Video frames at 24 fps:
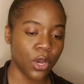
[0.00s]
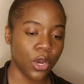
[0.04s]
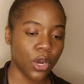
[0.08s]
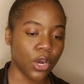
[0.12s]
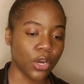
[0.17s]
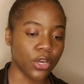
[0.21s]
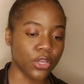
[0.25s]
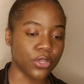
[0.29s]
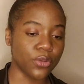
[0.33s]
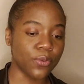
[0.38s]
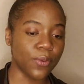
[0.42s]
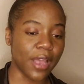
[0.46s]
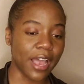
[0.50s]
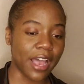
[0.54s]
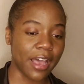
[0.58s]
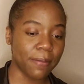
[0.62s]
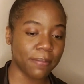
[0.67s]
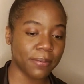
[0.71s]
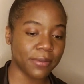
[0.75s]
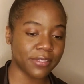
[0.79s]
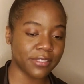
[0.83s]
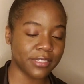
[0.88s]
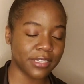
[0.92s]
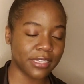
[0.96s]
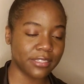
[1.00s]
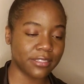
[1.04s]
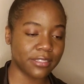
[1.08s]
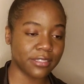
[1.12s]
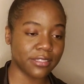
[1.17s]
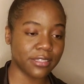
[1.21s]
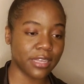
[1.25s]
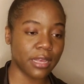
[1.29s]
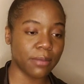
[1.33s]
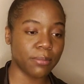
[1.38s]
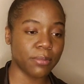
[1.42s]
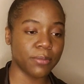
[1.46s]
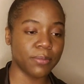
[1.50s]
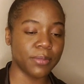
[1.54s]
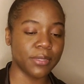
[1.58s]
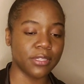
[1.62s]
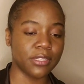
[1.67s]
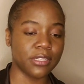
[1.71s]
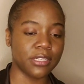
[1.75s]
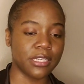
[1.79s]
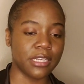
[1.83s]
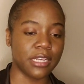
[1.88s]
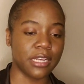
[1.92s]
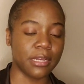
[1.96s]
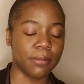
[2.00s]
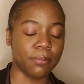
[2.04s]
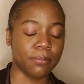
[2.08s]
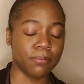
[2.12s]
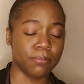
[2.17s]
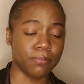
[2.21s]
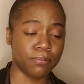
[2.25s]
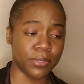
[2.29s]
Or you have possessed this capability and